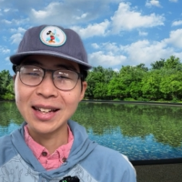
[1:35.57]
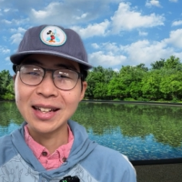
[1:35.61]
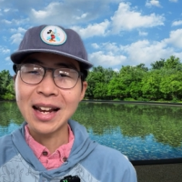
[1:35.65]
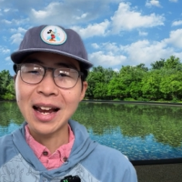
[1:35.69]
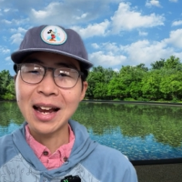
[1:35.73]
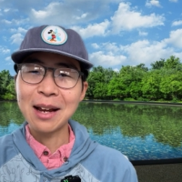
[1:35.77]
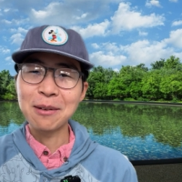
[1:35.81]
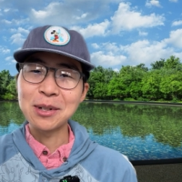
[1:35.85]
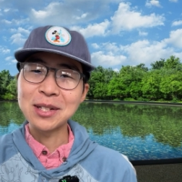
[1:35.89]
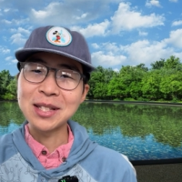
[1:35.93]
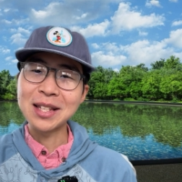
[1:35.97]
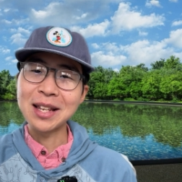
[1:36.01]

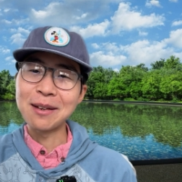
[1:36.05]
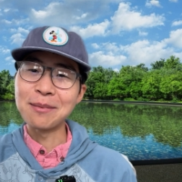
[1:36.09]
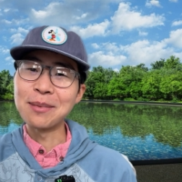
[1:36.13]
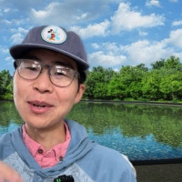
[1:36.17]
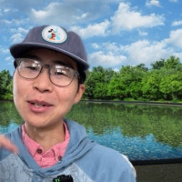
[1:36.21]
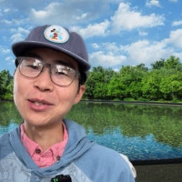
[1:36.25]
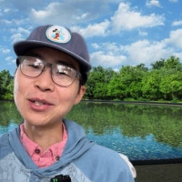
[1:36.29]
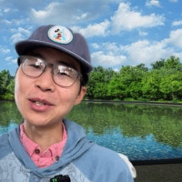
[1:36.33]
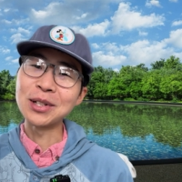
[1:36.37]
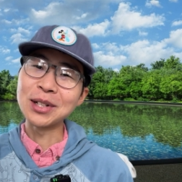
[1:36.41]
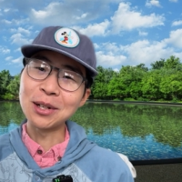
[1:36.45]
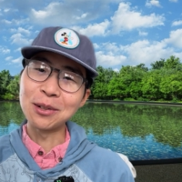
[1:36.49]
I was
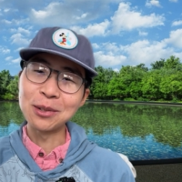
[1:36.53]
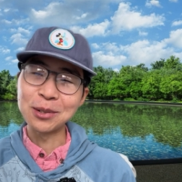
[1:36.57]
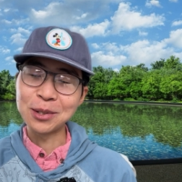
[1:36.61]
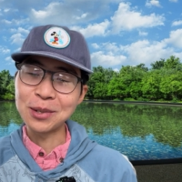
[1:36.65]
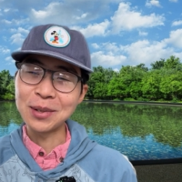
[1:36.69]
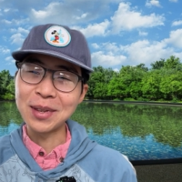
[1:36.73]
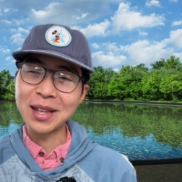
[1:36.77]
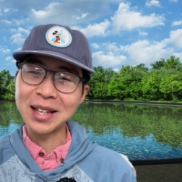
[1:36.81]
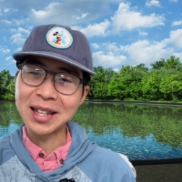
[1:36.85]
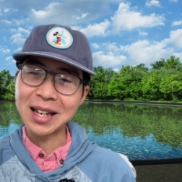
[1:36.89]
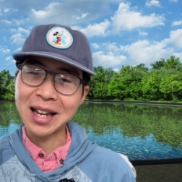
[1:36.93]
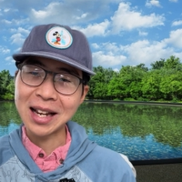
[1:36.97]
able to go to
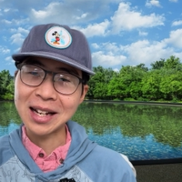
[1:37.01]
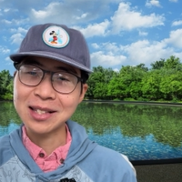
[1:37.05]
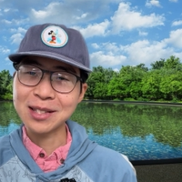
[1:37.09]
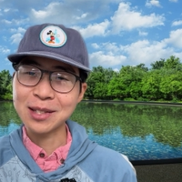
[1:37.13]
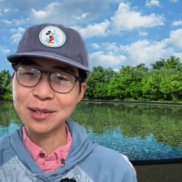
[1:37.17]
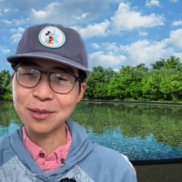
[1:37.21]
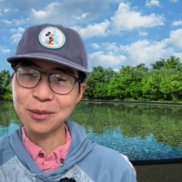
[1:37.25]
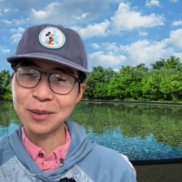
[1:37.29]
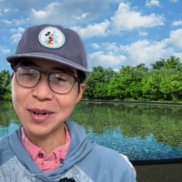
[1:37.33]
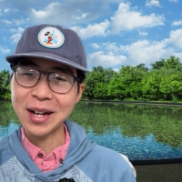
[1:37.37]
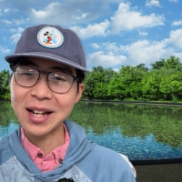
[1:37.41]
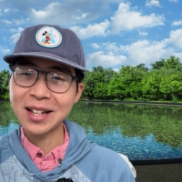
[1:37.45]
the next
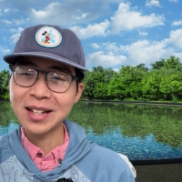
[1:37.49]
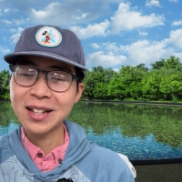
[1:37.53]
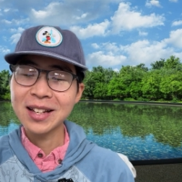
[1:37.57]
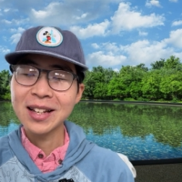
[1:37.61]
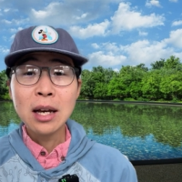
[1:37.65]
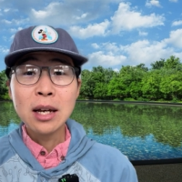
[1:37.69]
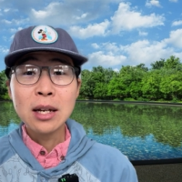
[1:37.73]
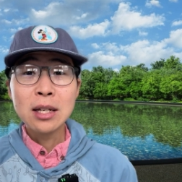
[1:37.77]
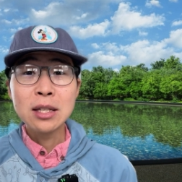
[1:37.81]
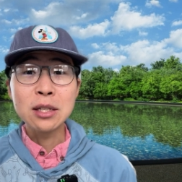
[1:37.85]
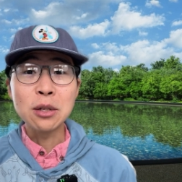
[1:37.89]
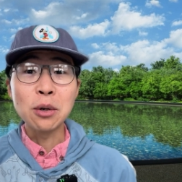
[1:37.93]
screen.
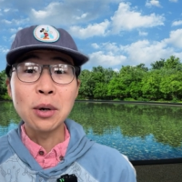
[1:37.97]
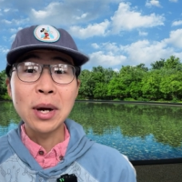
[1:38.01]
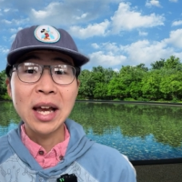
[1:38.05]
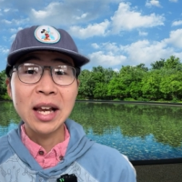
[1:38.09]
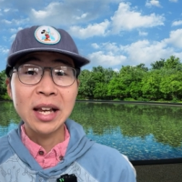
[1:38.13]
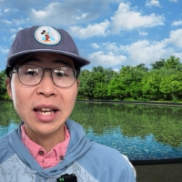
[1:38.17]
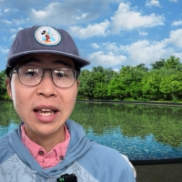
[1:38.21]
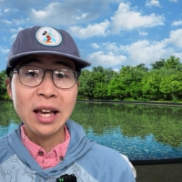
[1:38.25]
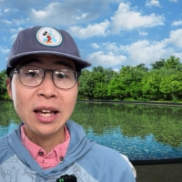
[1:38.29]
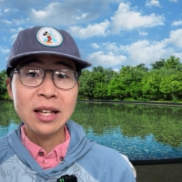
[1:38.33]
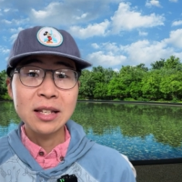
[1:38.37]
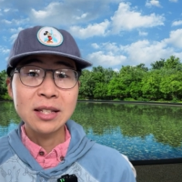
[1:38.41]
So I
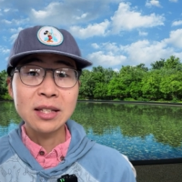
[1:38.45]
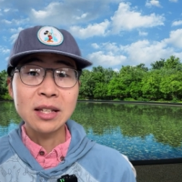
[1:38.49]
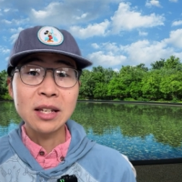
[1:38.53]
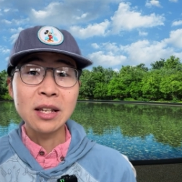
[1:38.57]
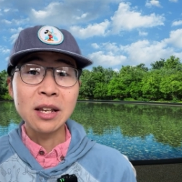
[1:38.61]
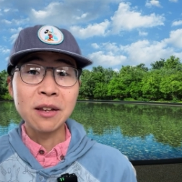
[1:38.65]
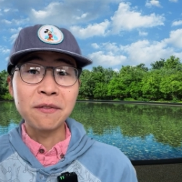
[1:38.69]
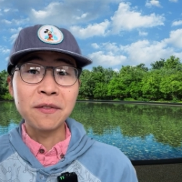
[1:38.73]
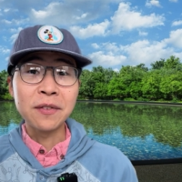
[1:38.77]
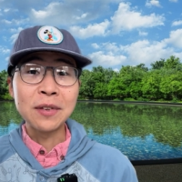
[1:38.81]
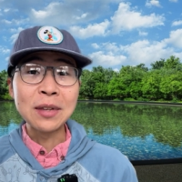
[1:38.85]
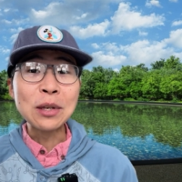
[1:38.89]
guess
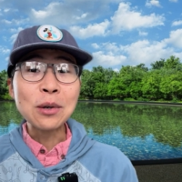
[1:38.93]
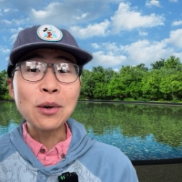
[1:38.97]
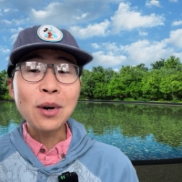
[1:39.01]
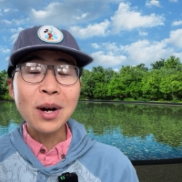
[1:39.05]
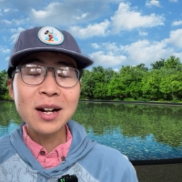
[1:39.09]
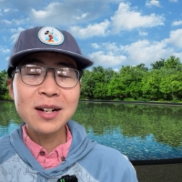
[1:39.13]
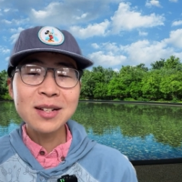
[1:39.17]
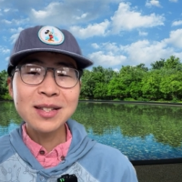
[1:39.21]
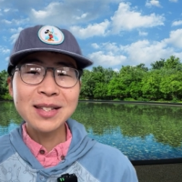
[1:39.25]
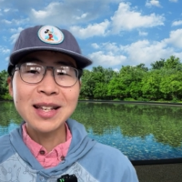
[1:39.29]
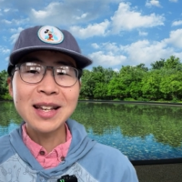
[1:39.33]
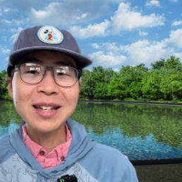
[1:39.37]
if you
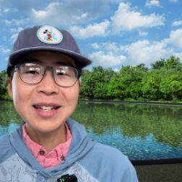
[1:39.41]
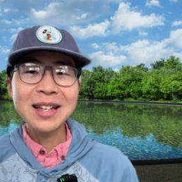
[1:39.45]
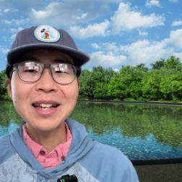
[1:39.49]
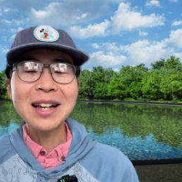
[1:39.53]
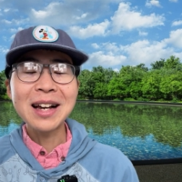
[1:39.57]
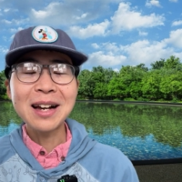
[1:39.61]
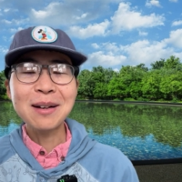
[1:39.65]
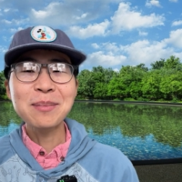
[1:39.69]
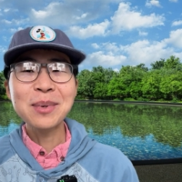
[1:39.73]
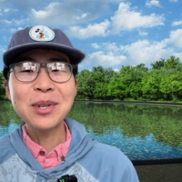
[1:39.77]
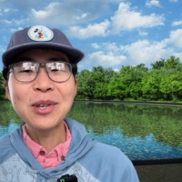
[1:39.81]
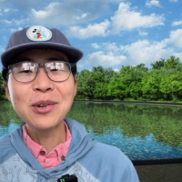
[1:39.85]
are setting
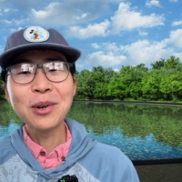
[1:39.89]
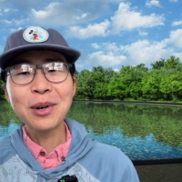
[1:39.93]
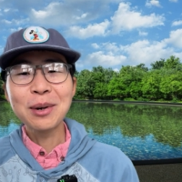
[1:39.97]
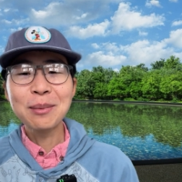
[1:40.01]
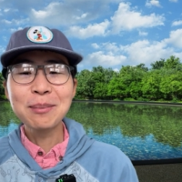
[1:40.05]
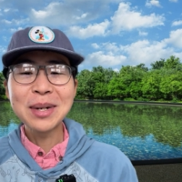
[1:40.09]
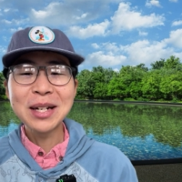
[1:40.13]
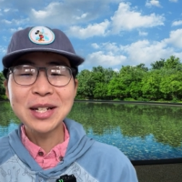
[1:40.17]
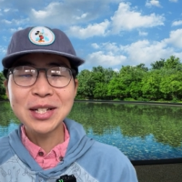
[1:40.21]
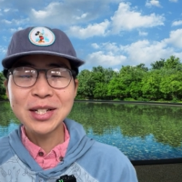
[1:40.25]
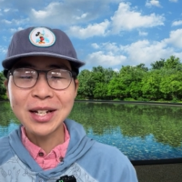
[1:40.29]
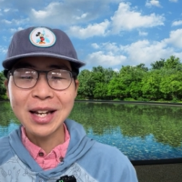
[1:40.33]
up your
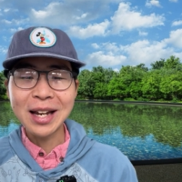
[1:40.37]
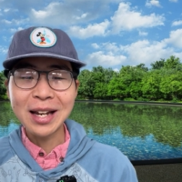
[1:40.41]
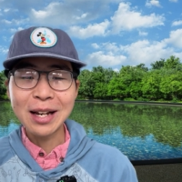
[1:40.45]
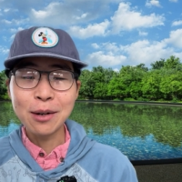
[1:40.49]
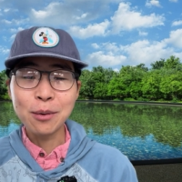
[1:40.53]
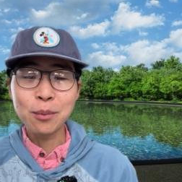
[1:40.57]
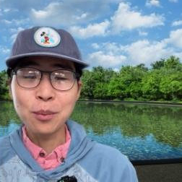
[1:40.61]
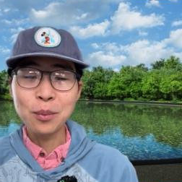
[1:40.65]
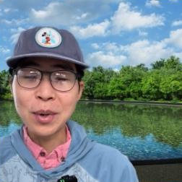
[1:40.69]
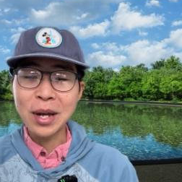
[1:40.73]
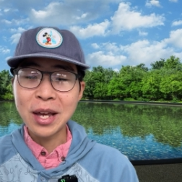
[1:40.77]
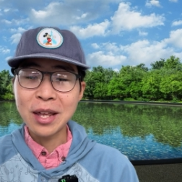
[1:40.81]

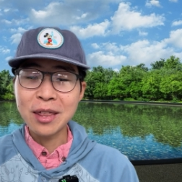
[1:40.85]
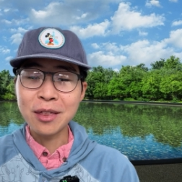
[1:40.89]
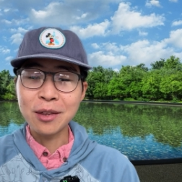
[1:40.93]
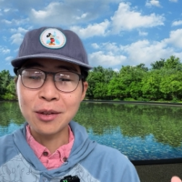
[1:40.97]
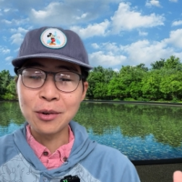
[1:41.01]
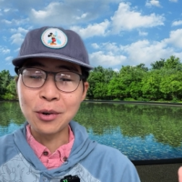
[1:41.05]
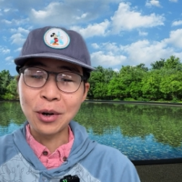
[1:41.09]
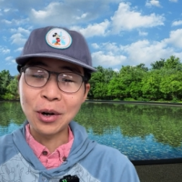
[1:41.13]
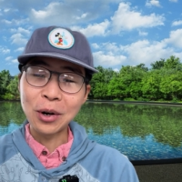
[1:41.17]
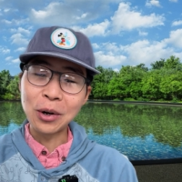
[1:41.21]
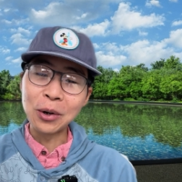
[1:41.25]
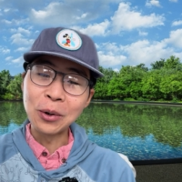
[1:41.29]
machine with
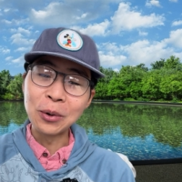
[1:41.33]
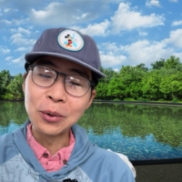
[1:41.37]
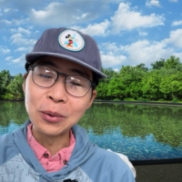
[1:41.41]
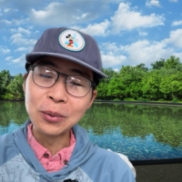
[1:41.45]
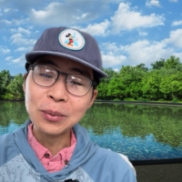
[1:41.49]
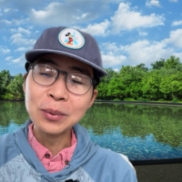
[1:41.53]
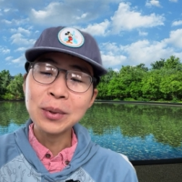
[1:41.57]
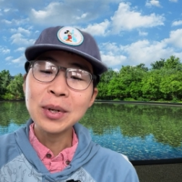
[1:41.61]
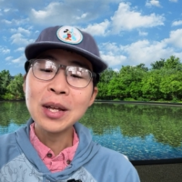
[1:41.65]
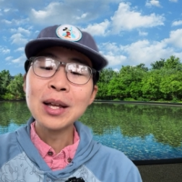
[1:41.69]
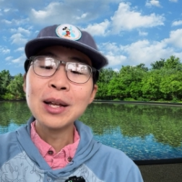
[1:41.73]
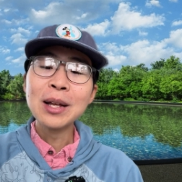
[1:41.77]
your own